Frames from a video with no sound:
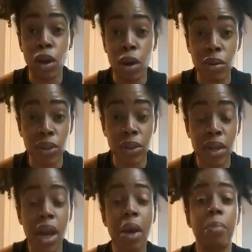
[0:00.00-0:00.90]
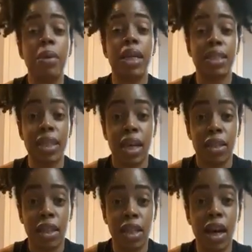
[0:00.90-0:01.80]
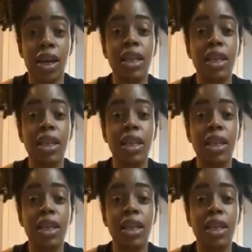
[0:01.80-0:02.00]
roller coaster, because the